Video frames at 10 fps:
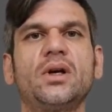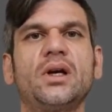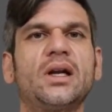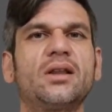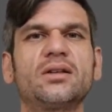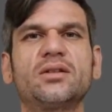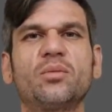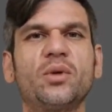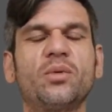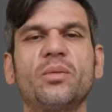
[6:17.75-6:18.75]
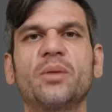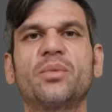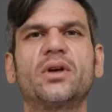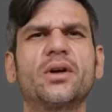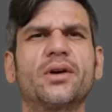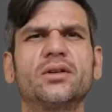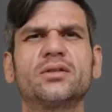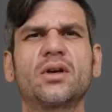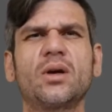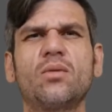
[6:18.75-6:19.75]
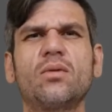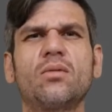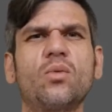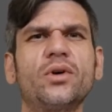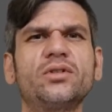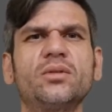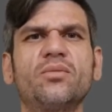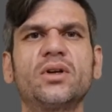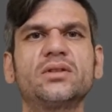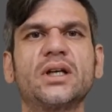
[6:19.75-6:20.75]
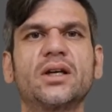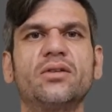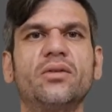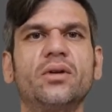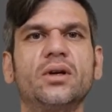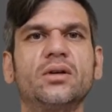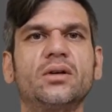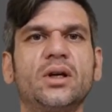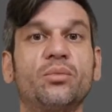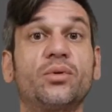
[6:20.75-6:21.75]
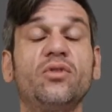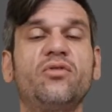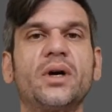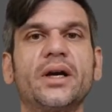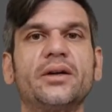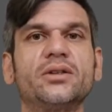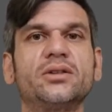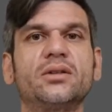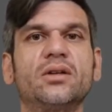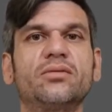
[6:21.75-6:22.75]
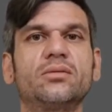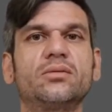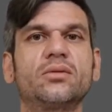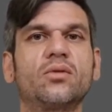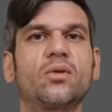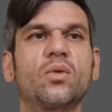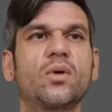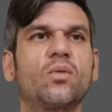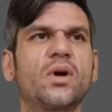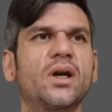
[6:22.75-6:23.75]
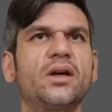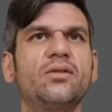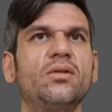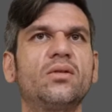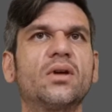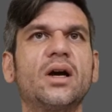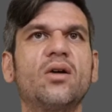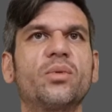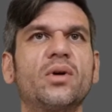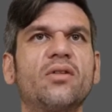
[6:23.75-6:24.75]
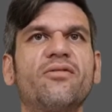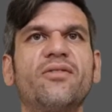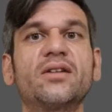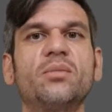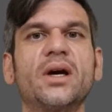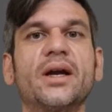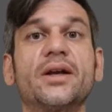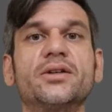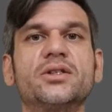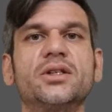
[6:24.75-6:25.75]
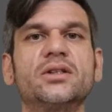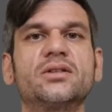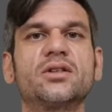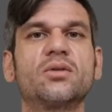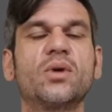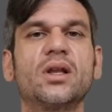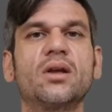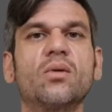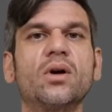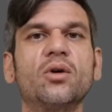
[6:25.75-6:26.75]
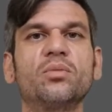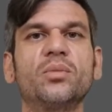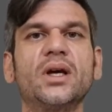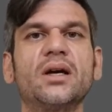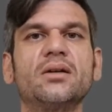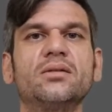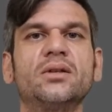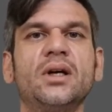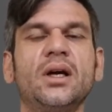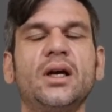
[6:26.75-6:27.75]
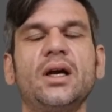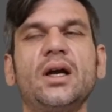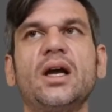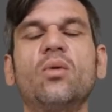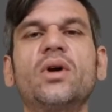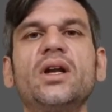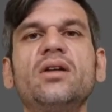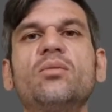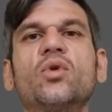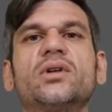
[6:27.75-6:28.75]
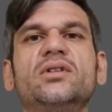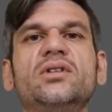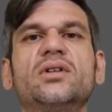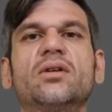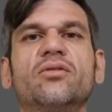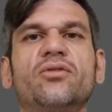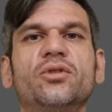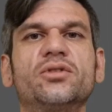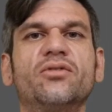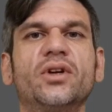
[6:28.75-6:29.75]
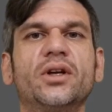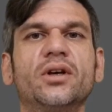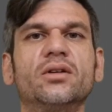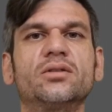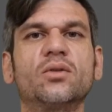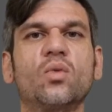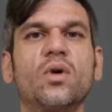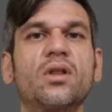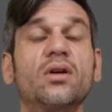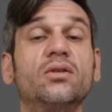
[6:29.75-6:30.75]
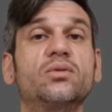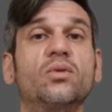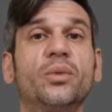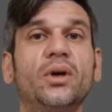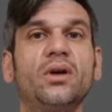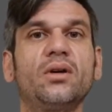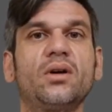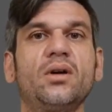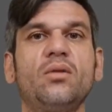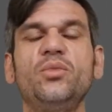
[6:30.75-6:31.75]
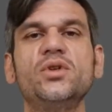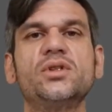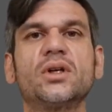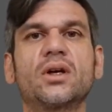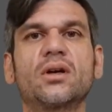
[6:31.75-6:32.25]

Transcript: And I think some people might be curious, okay, well, what are some things I can do to improve my energy level? Or what, what can I do to help affect my energy in such a way that will help me out? And we'll get into more detail in future videos, and one of those will be music.